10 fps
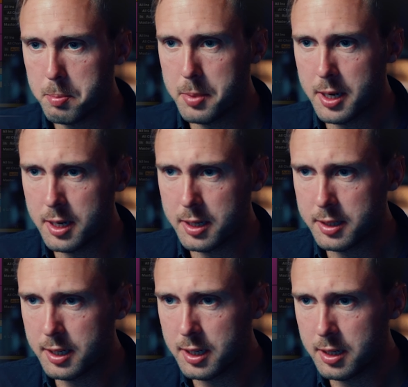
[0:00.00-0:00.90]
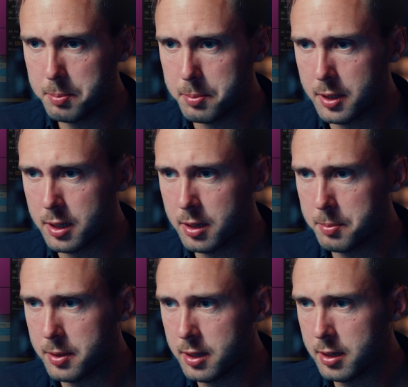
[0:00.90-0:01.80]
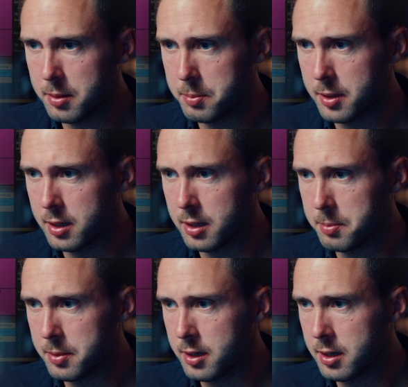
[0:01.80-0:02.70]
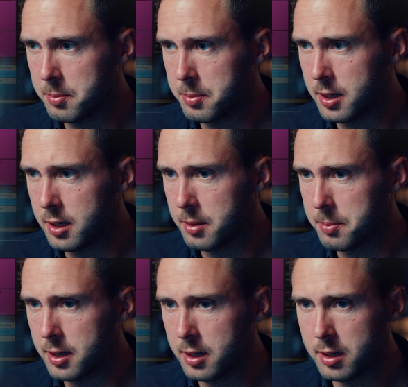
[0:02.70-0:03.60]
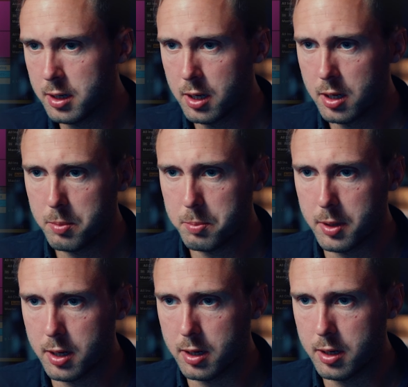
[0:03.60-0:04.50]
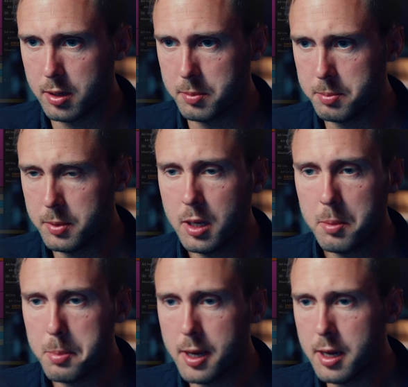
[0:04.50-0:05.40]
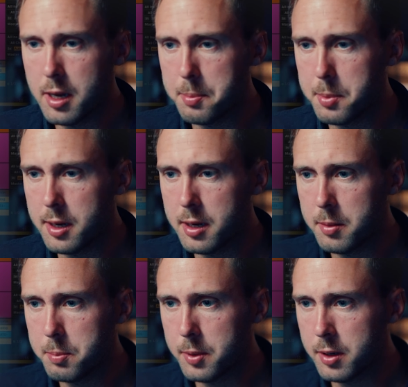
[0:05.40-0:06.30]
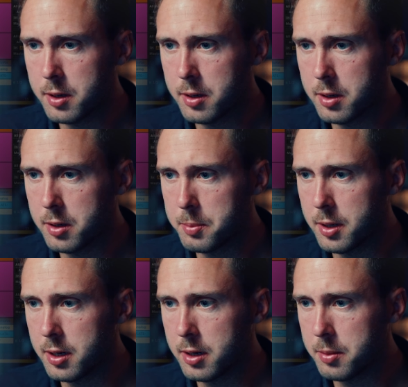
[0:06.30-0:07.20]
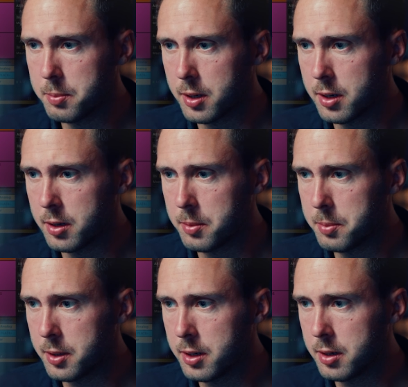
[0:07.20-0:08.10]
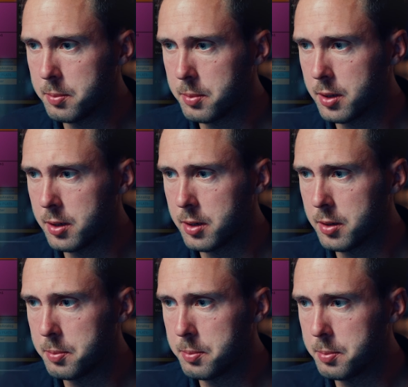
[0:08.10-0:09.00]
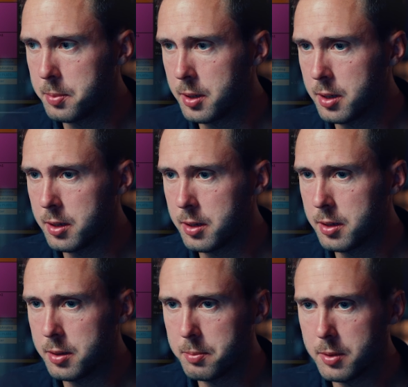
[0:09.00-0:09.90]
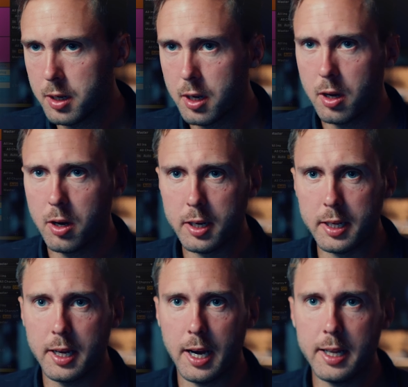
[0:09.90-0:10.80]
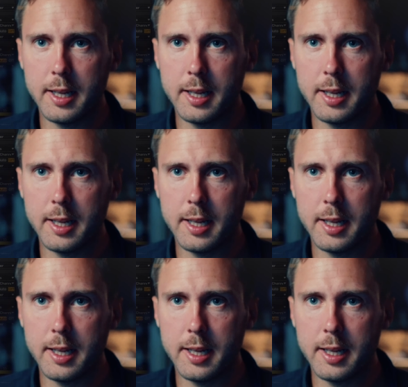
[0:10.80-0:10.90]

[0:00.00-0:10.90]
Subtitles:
Ba, da, ba, ba, ba, ba, ba, ba. Ba, ba, ba, ba, ba, ba, ba, ba. Okay, I